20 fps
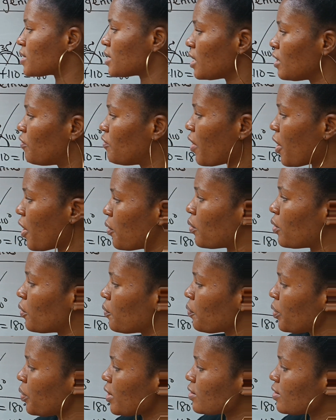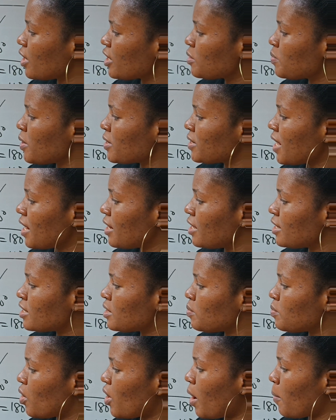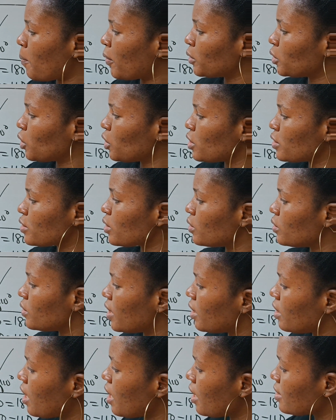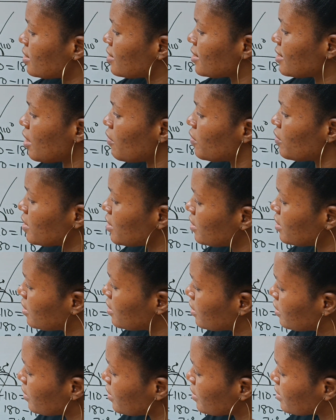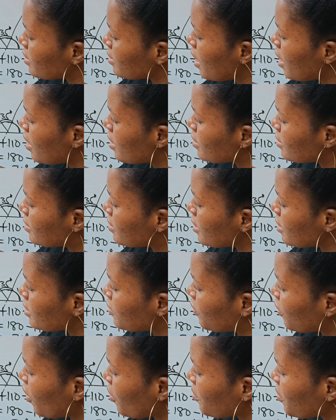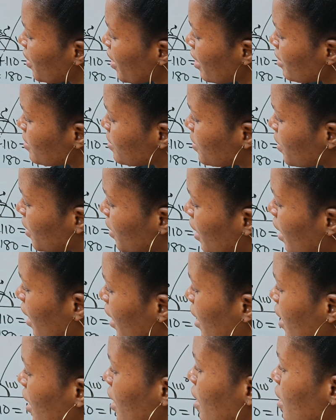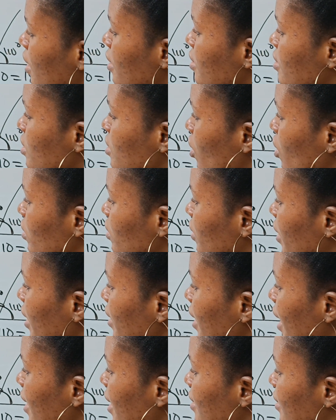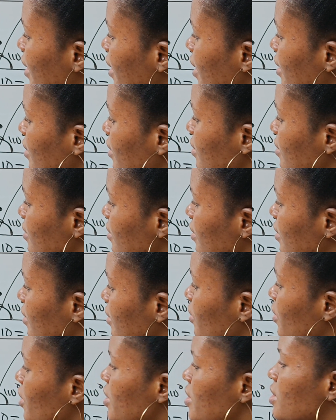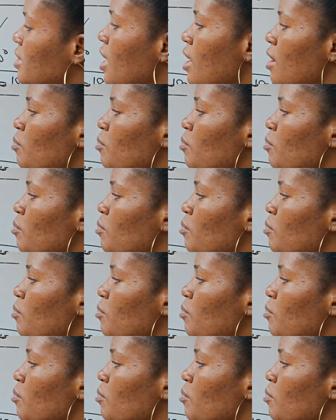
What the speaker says: see it very well. So it means that this smaller portion is 70 degrees, since from here to here is 110 degrees